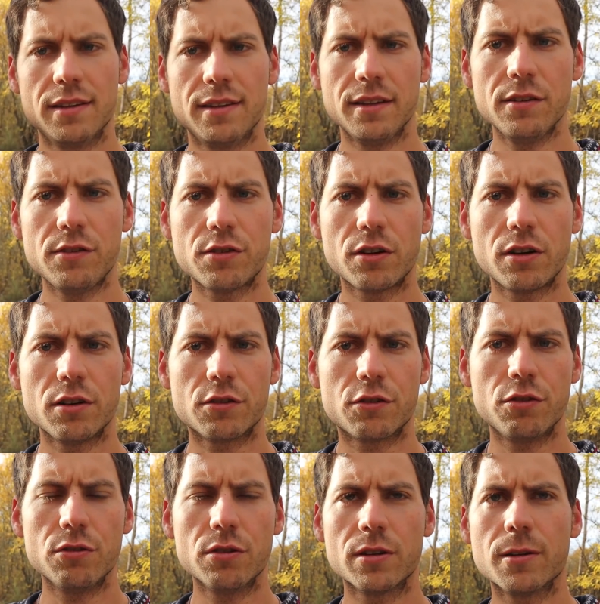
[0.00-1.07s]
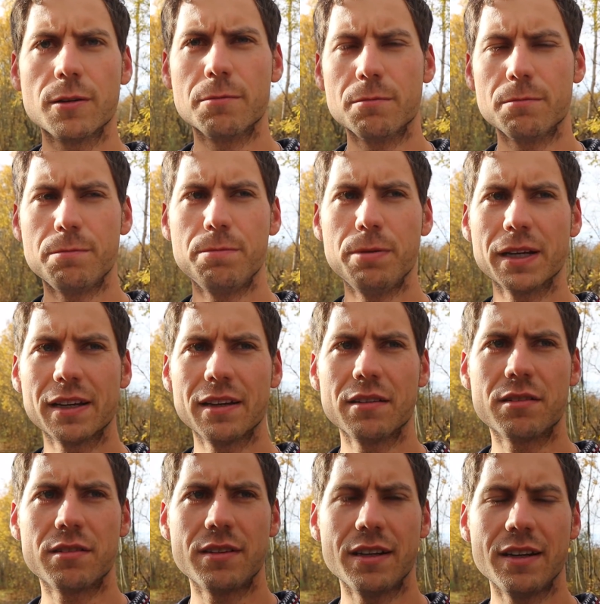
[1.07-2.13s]
These are two of the
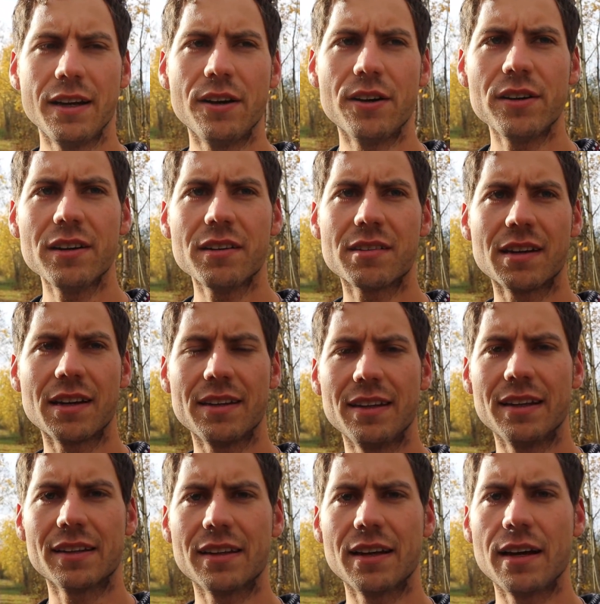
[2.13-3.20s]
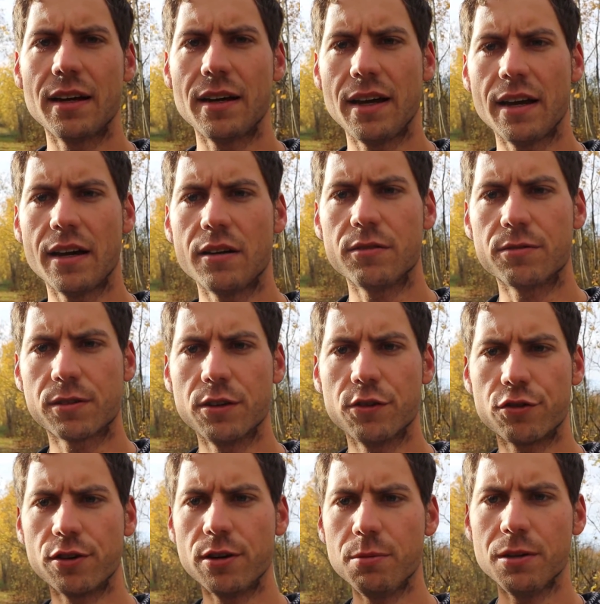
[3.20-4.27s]
biggest areas I think that have
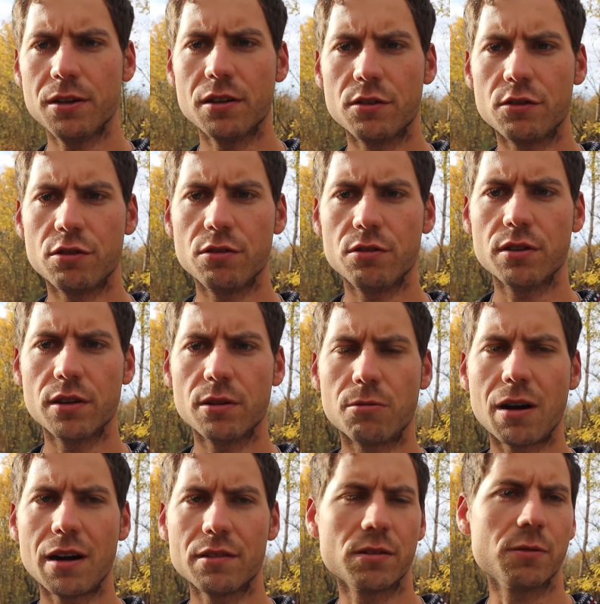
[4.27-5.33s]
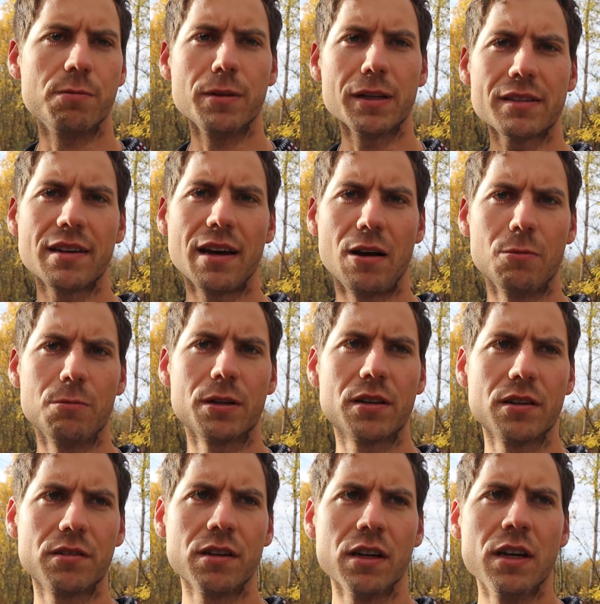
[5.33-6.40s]
contributed to the rise of MGTOW,
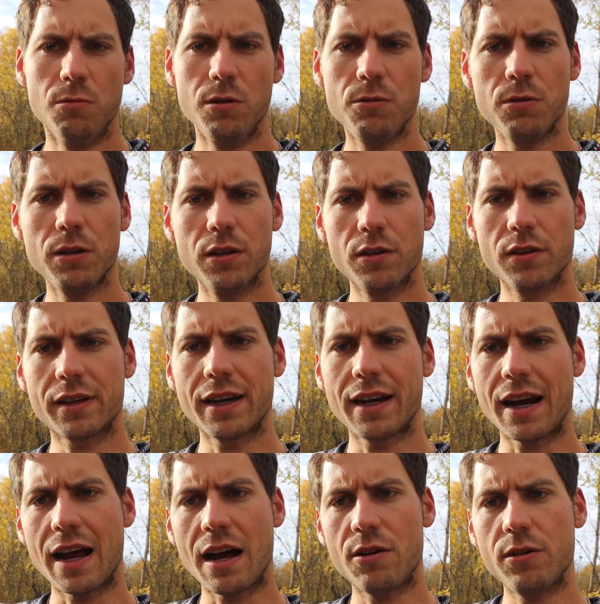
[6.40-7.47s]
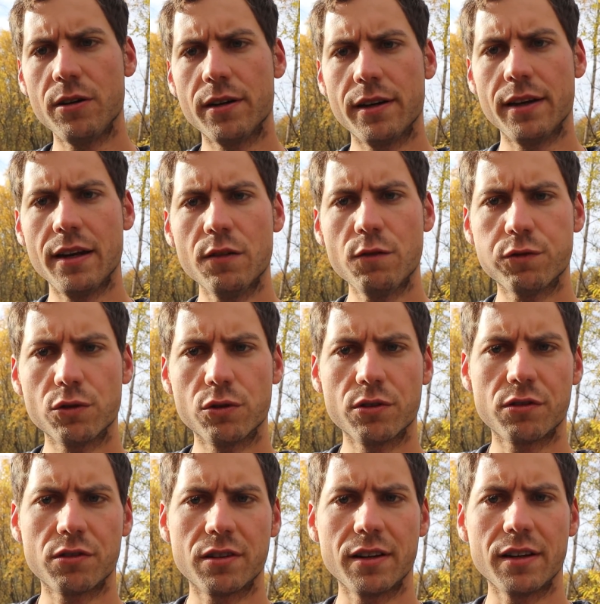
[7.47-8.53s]
because when we look at how it
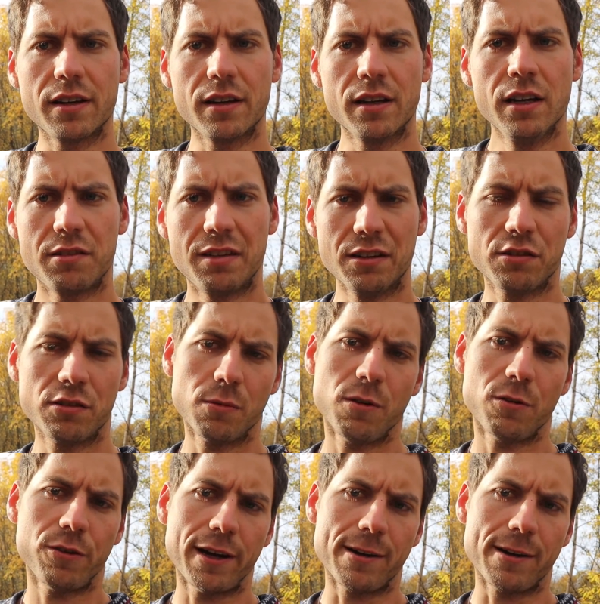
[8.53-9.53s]
influenced the system of